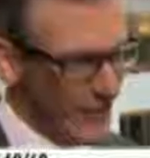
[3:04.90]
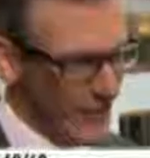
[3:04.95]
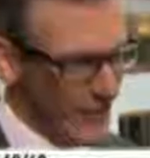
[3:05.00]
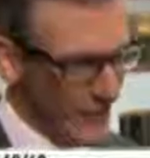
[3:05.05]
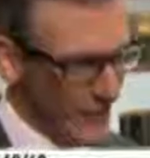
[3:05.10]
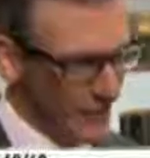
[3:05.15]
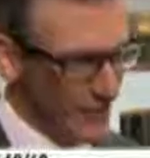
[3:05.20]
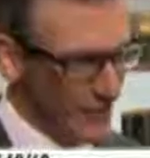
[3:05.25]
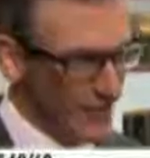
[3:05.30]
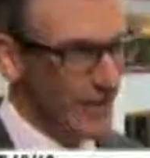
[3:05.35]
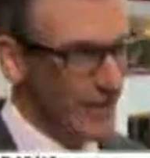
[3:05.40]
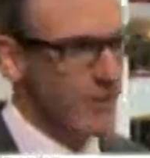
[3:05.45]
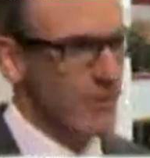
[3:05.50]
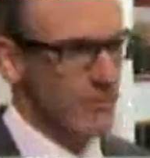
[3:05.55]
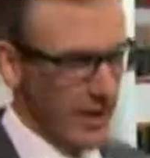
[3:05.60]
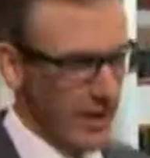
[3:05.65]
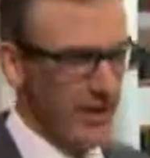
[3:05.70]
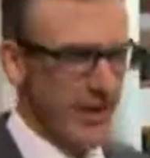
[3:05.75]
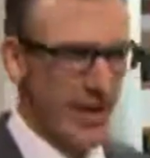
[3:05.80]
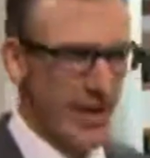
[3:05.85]
the ship. Right.
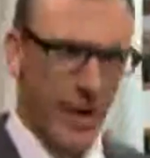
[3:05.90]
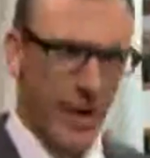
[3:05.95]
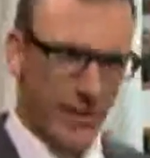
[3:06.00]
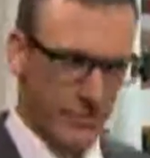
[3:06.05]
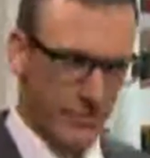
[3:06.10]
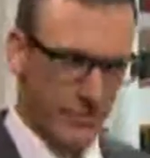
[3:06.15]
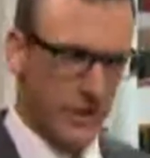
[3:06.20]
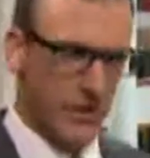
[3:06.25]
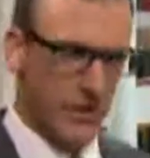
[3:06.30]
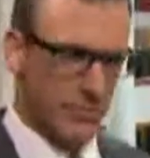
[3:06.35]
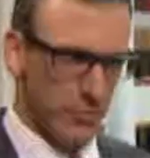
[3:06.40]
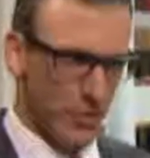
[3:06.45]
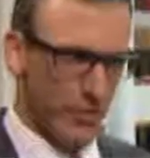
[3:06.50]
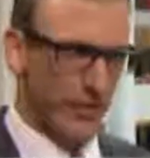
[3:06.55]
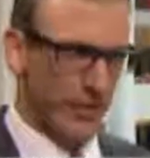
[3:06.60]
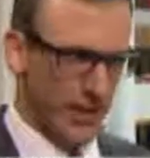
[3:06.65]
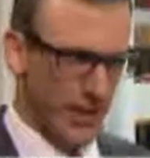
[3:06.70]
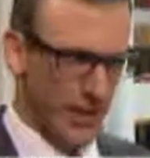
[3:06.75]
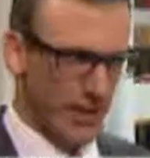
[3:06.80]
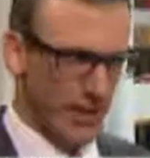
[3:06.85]
Right now, it's much more
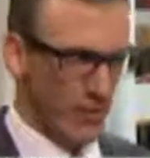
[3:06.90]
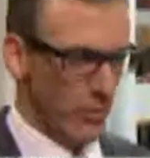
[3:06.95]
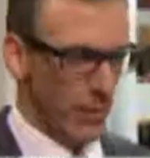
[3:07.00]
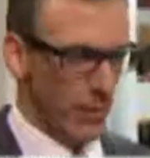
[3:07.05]
the latter,